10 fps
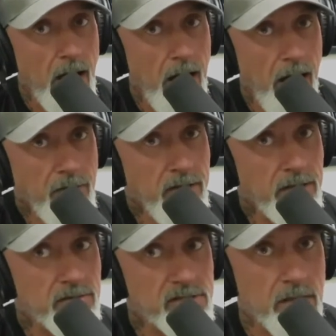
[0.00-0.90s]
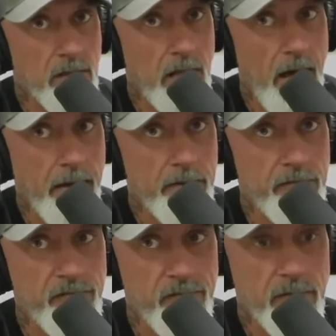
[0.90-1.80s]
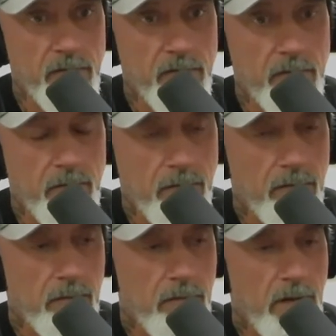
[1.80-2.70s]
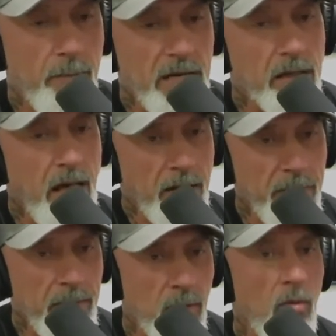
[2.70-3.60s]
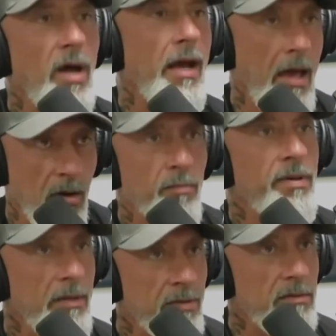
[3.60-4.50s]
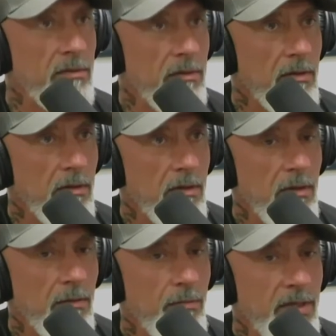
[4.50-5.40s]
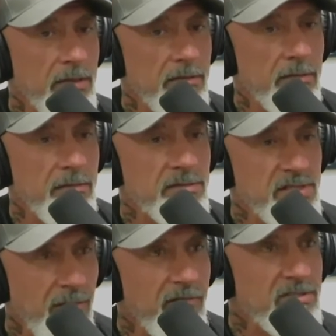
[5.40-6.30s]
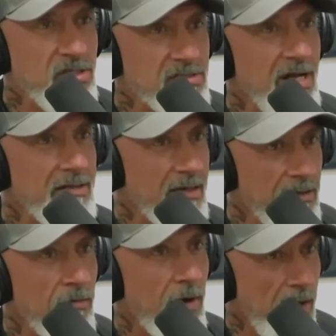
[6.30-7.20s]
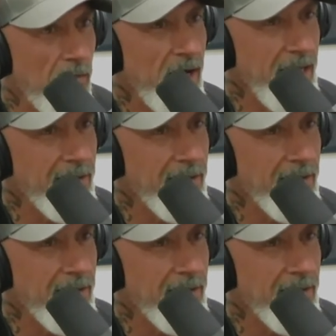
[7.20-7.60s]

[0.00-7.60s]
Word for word: I think there's a lot of, I mean, a lot of people want to help people, but some of it's just not done the right way.